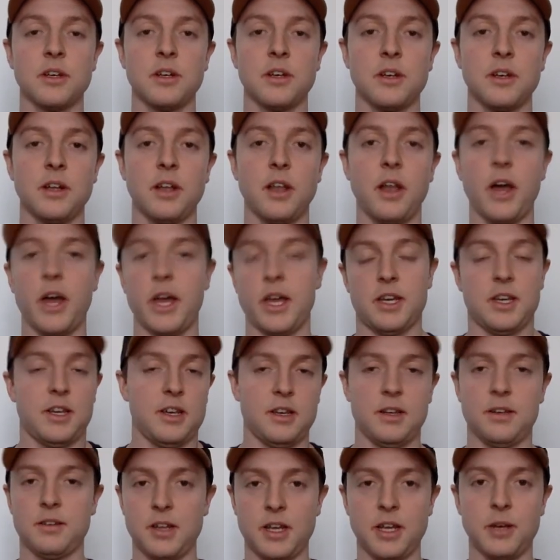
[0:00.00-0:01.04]
like
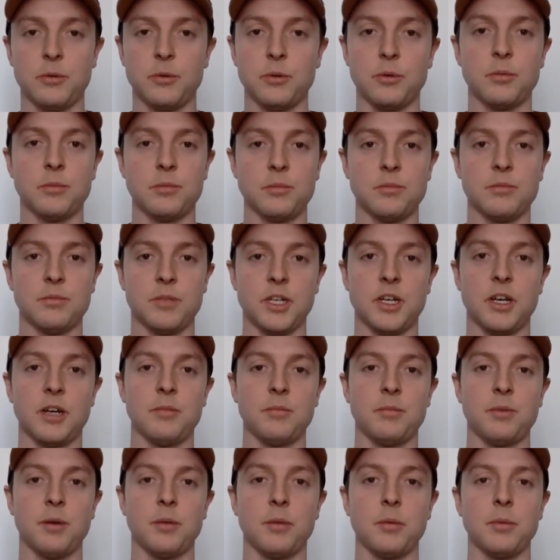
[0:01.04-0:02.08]
he will,
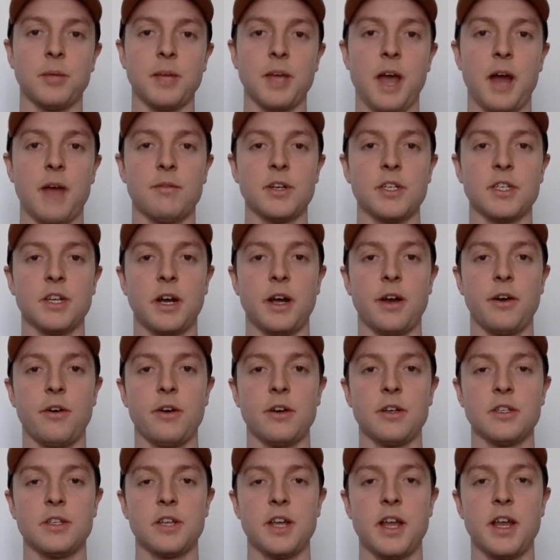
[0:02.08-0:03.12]
probably average
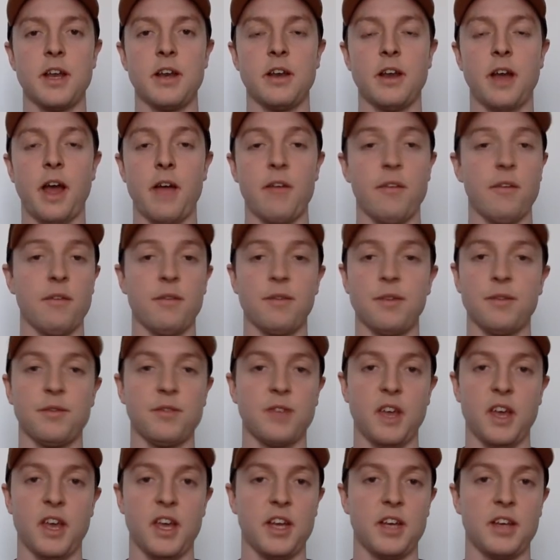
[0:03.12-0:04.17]
110,
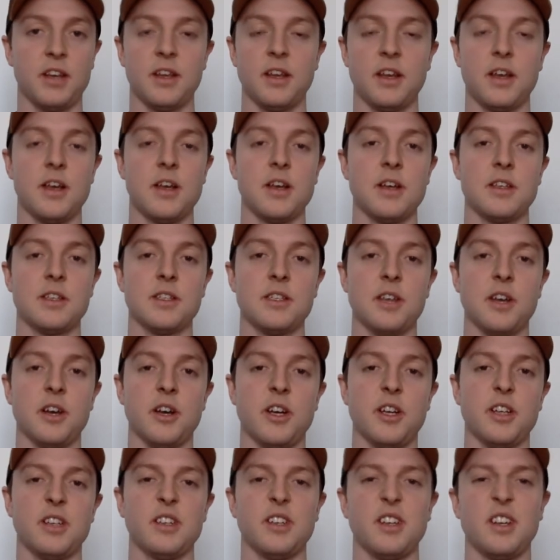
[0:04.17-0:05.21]
115.
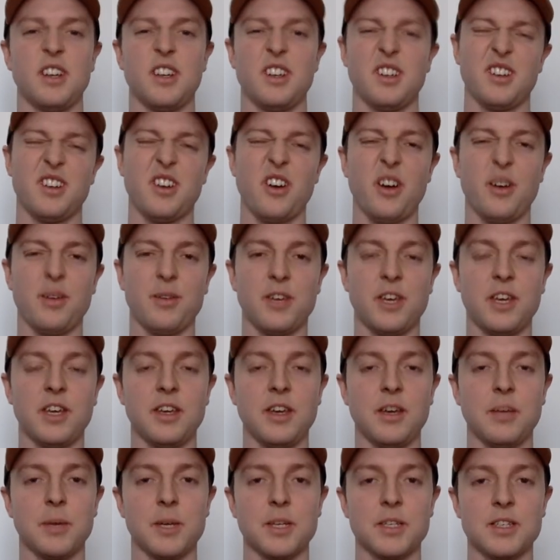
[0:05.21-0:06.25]
So kind of
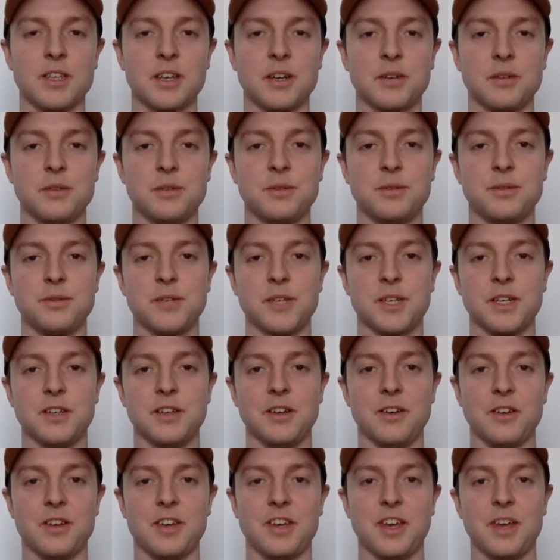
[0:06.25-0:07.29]
kicking myself for
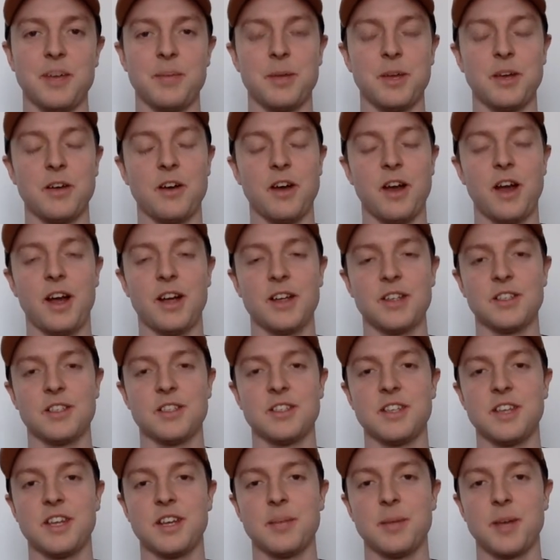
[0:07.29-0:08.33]
not keeping Crouch and
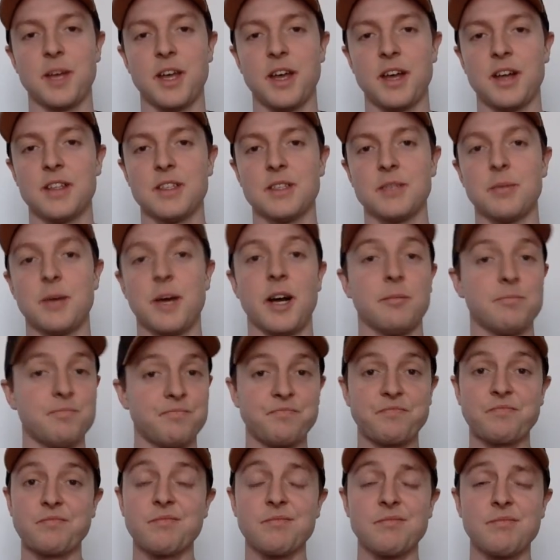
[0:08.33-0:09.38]
sticking to my guns, but
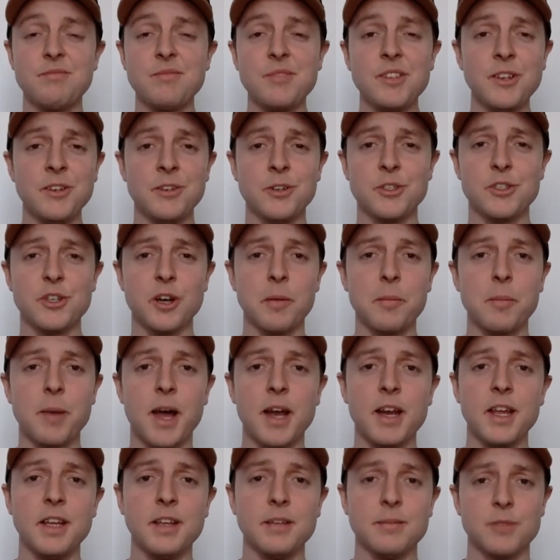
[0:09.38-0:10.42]
good job,
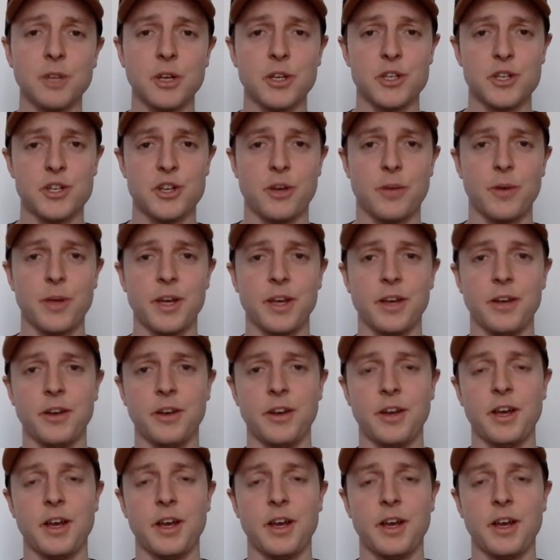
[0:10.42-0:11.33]
Matty. Nice showing on